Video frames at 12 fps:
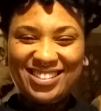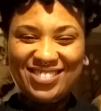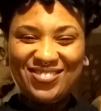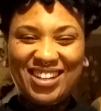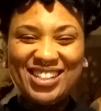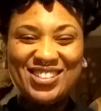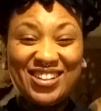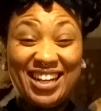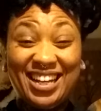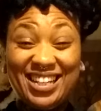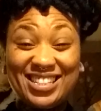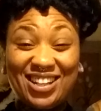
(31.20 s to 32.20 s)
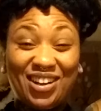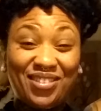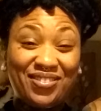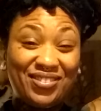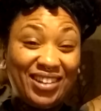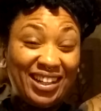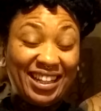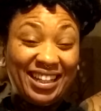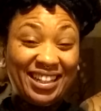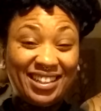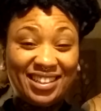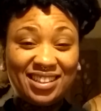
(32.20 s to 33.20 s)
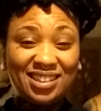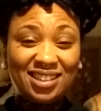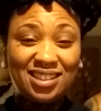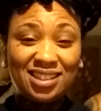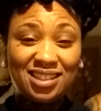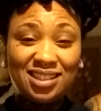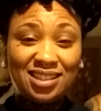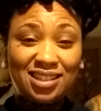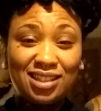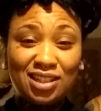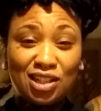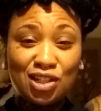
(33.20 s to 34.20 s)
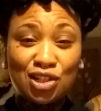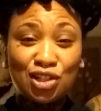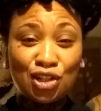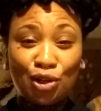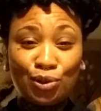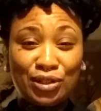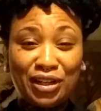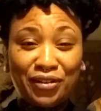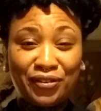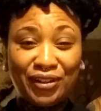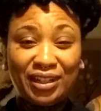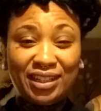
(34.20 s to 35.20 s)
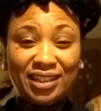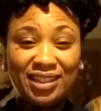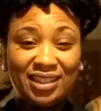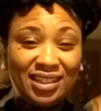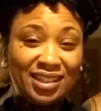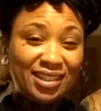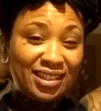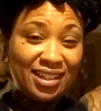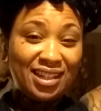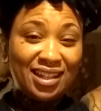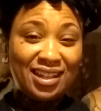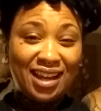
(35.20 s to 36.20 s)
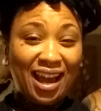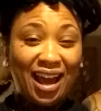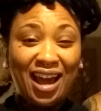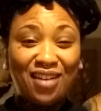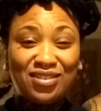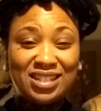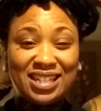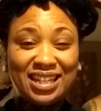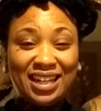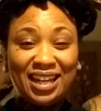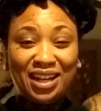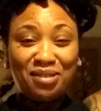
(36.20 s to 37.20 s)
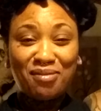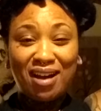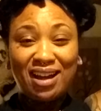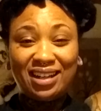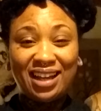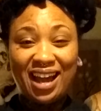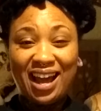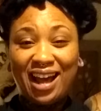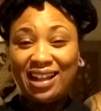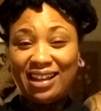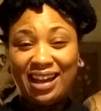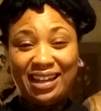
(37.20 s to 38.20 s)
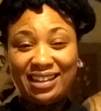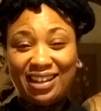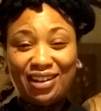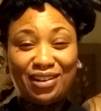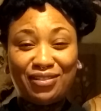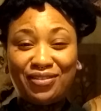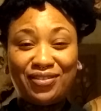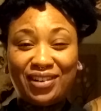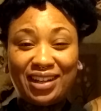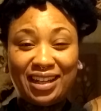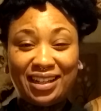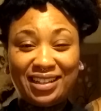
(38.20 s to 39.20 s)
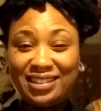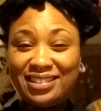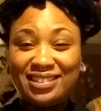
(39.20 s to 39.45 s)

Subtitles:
my dreads are fucking so different. I haven't seen anybody like they're fucking.